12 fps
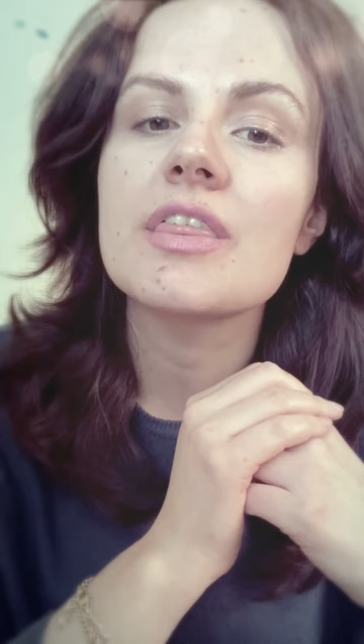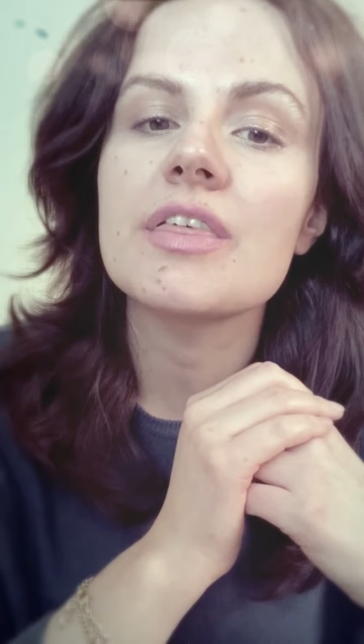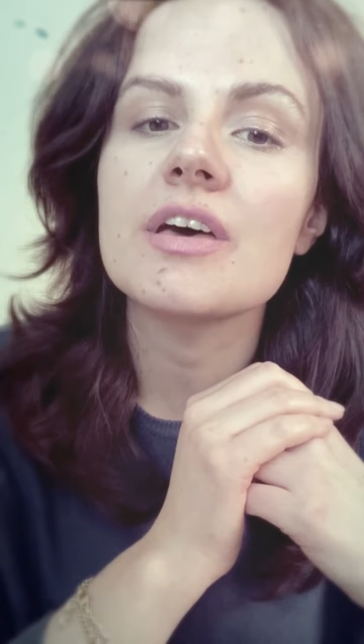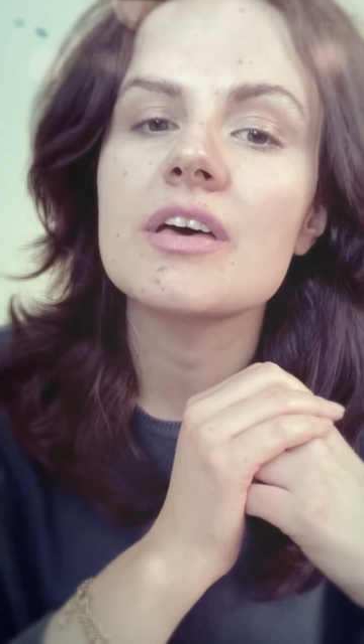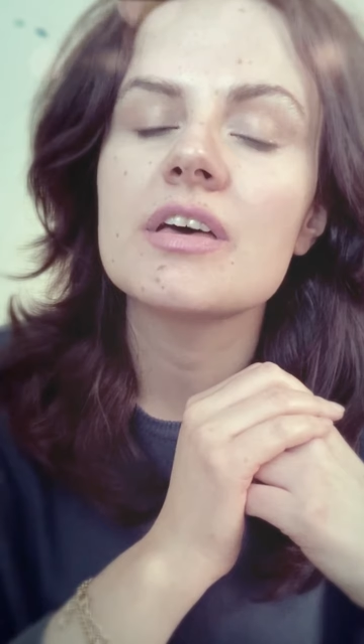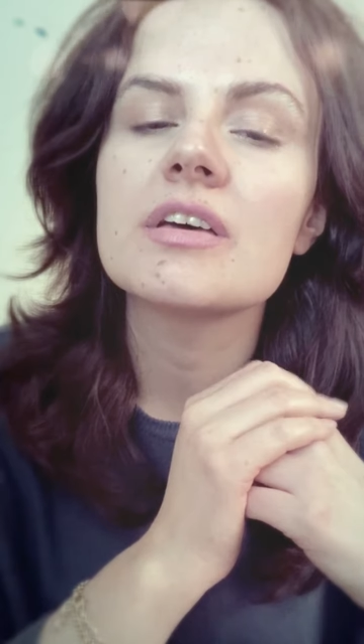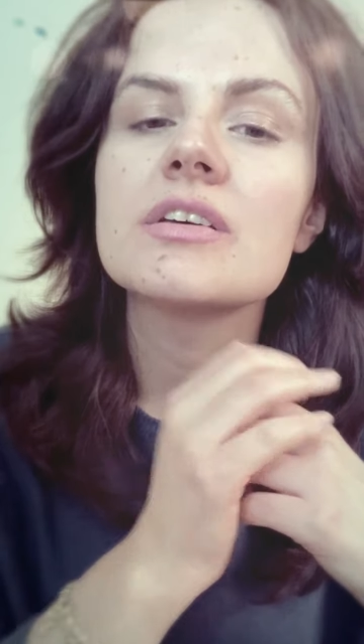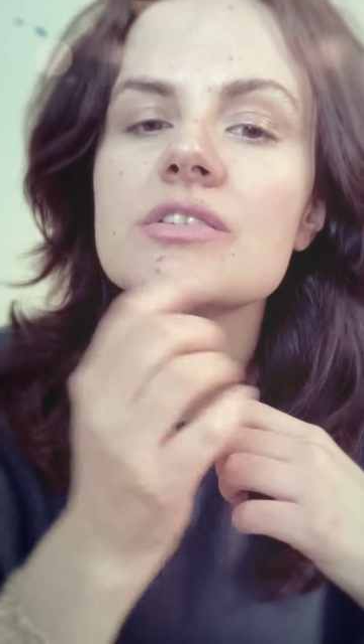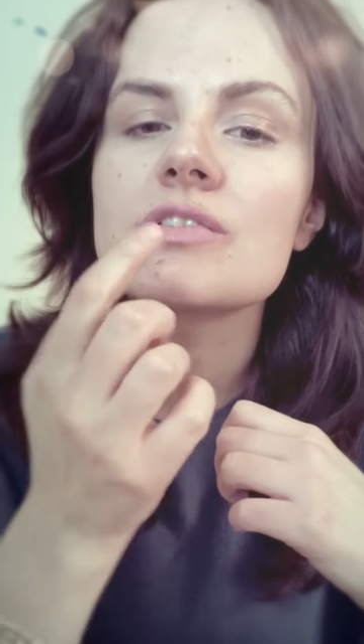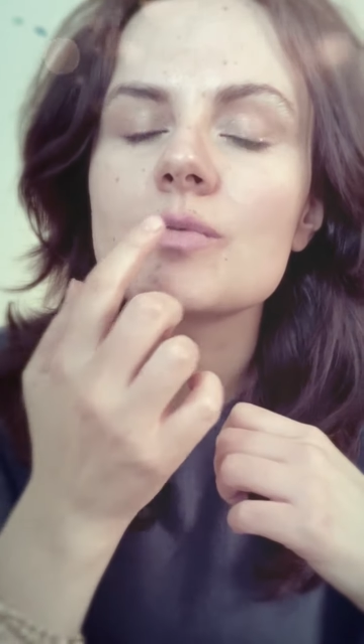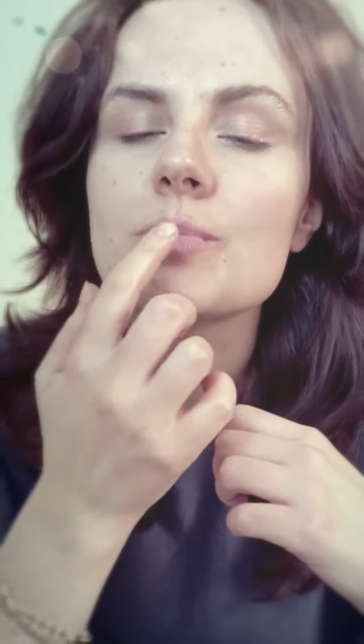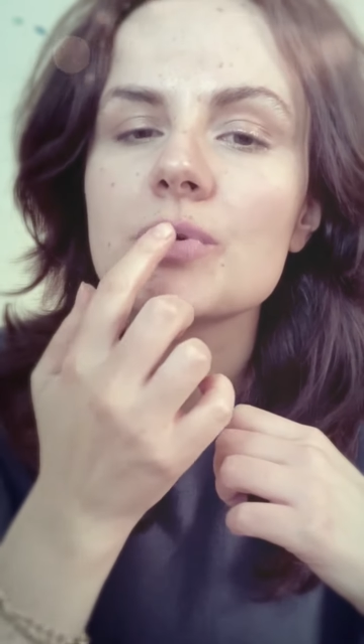so
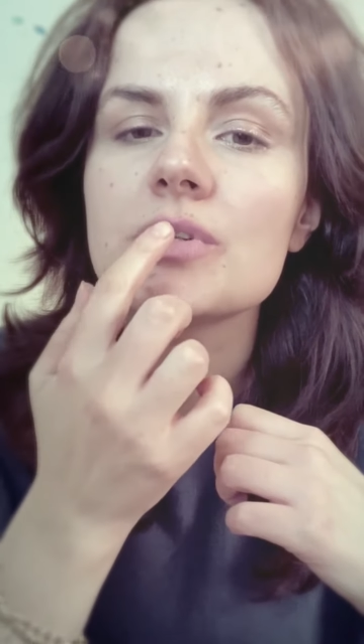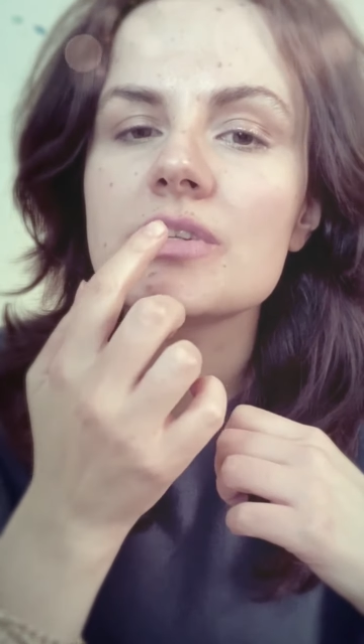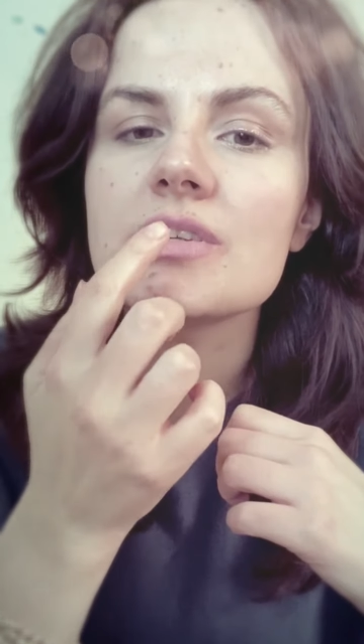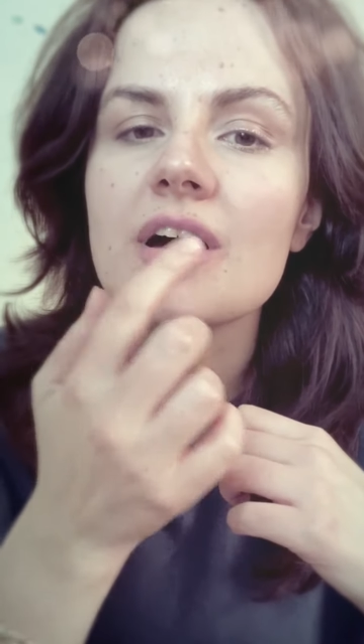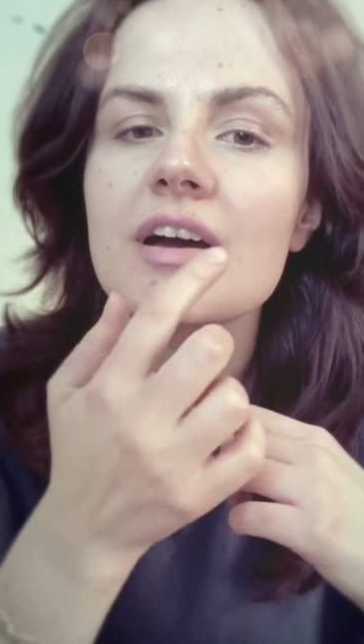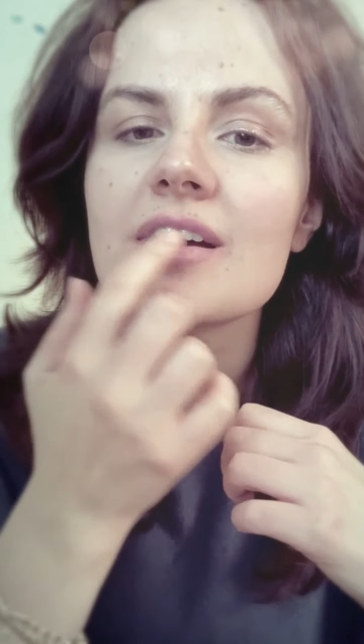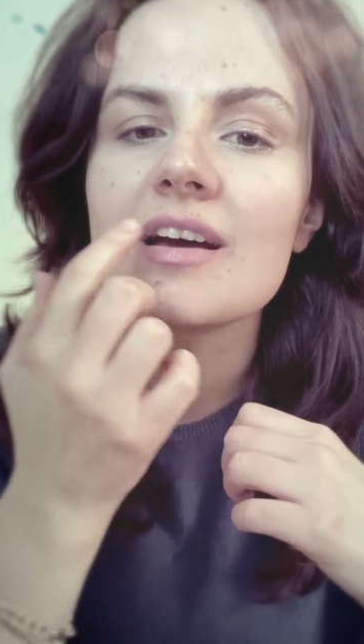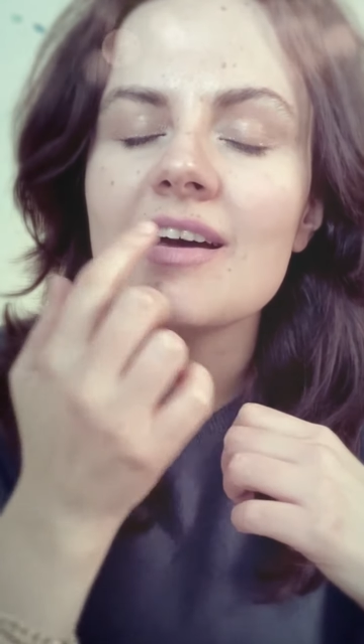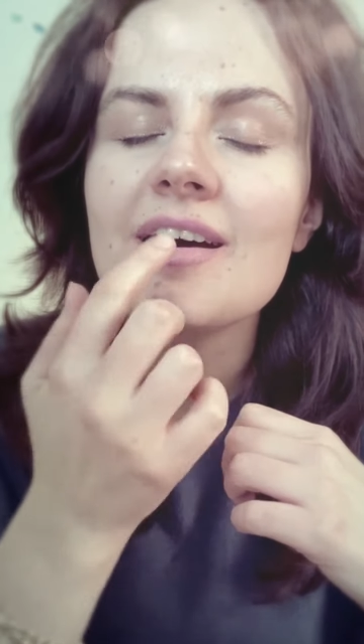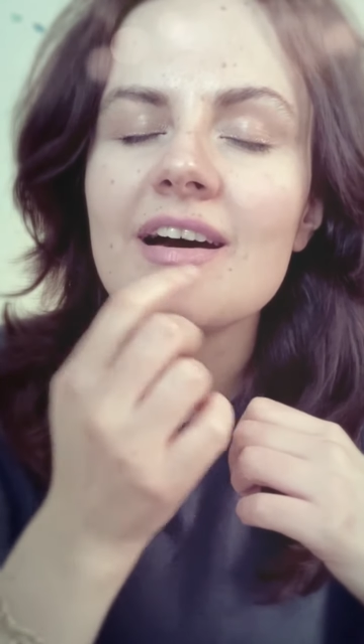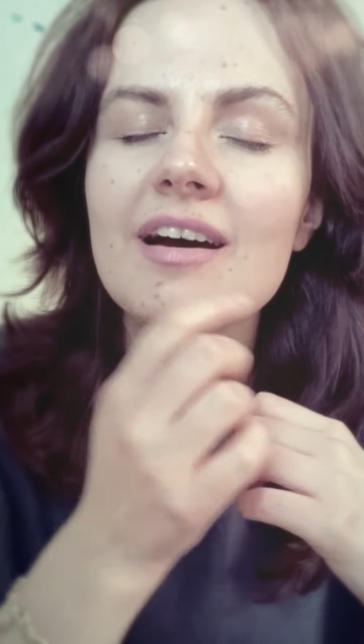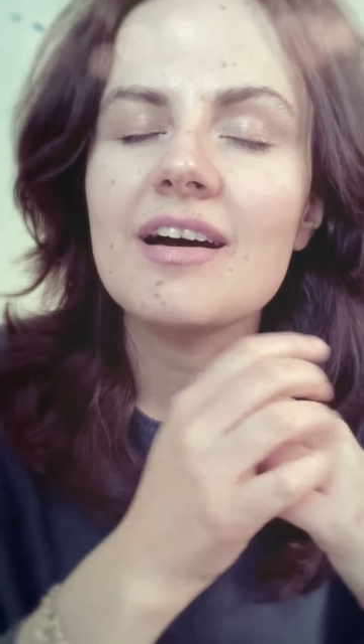we put the tongue
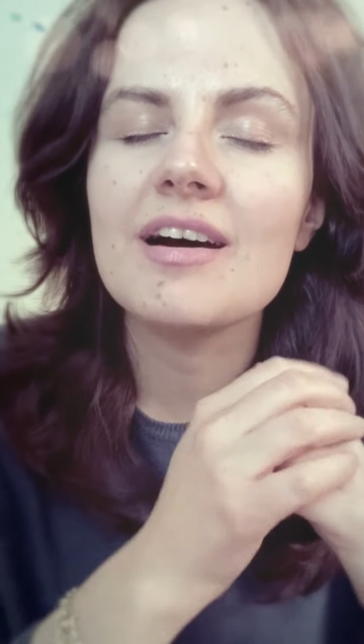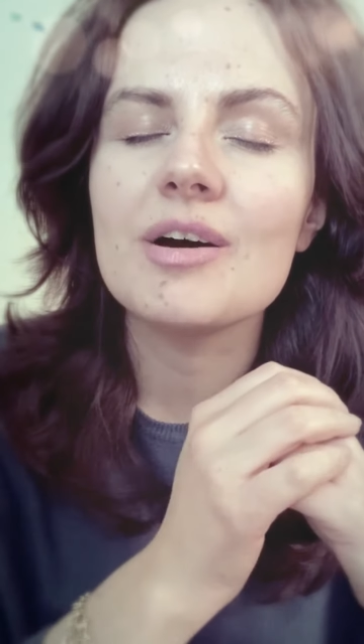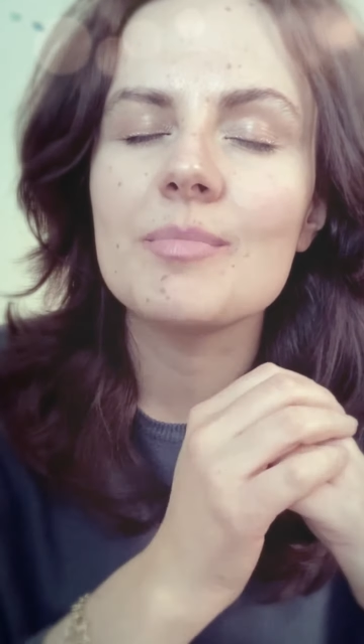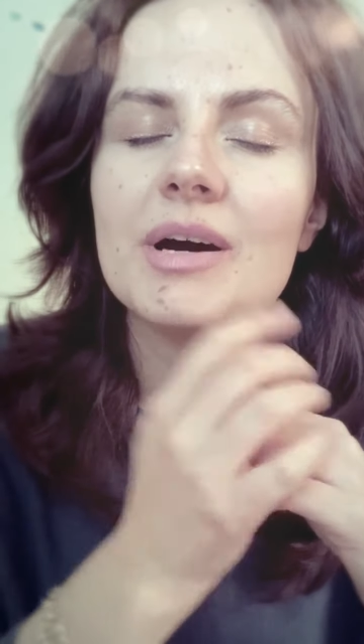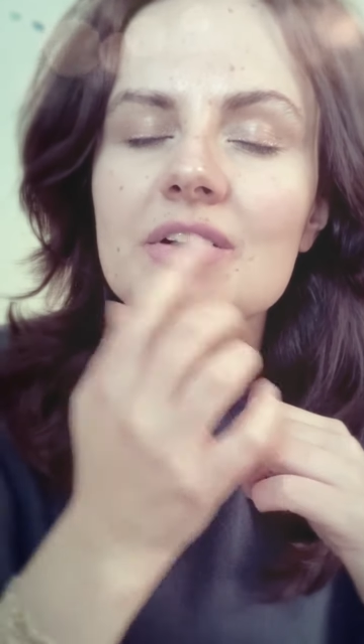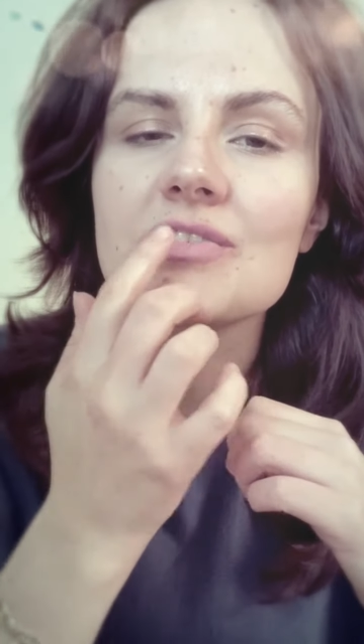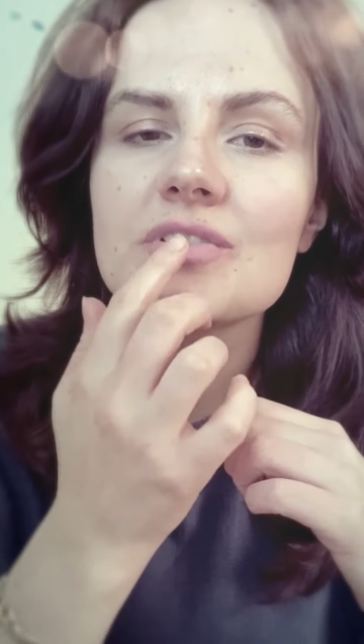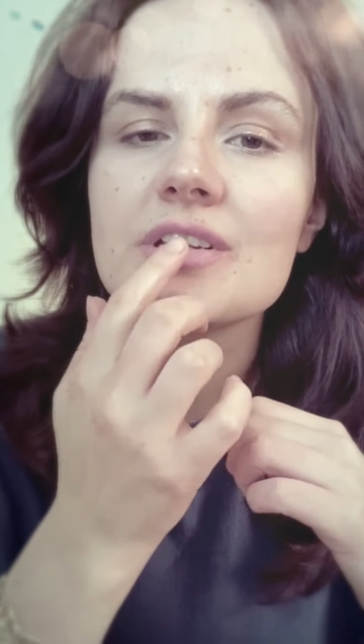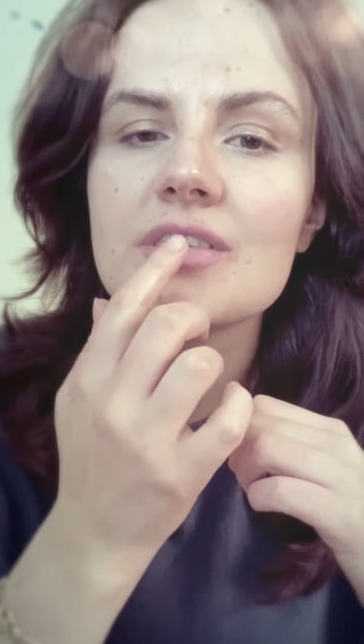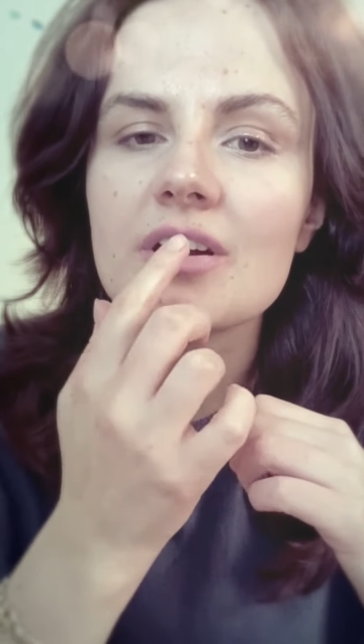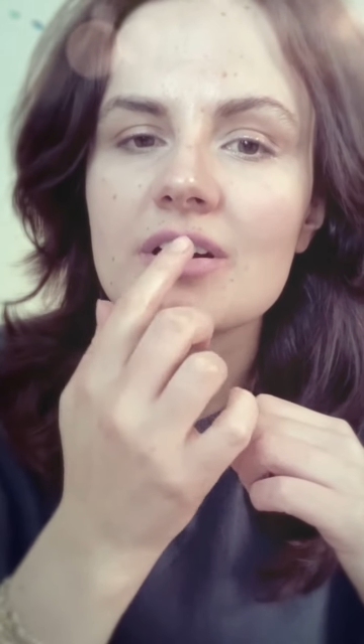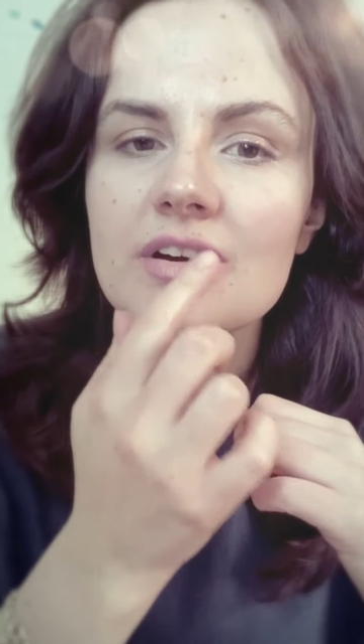um,
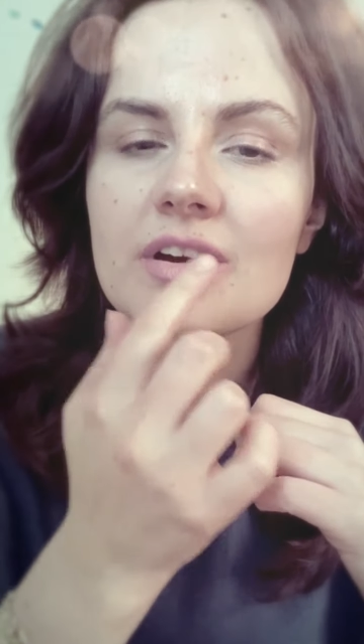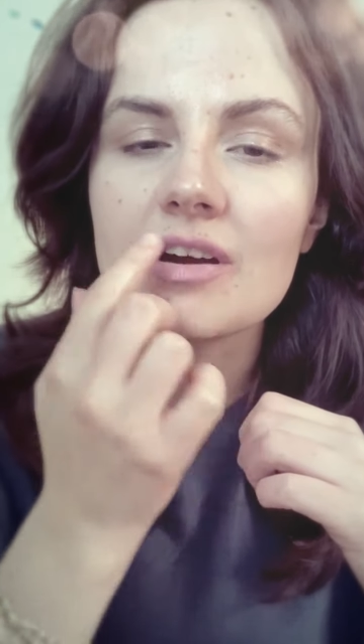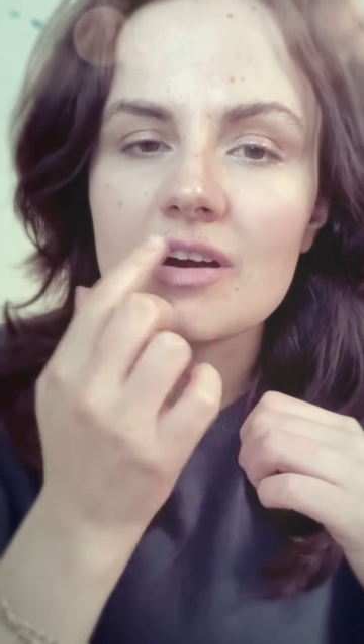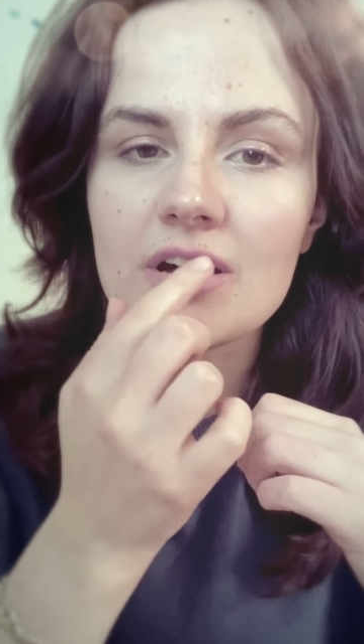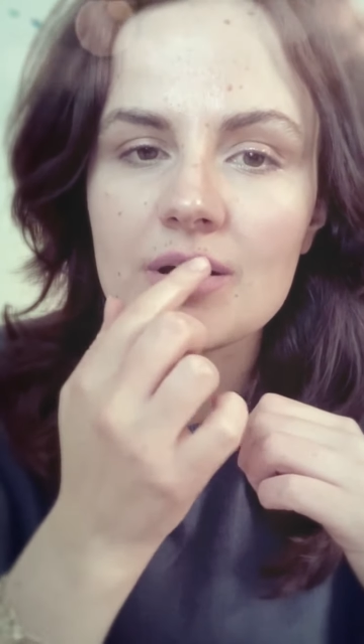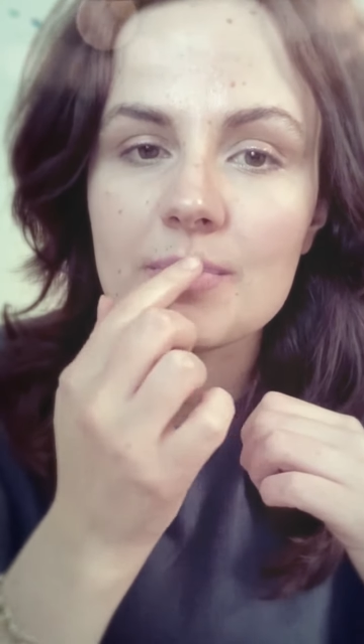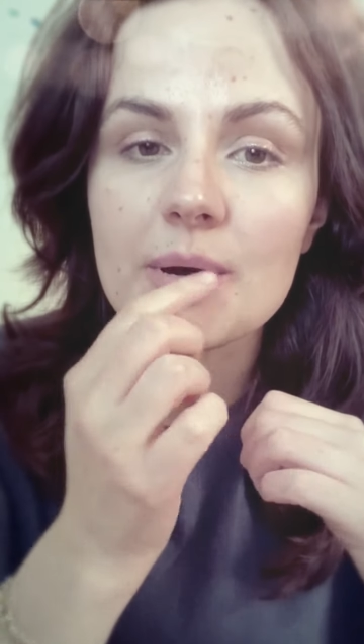underneath our um,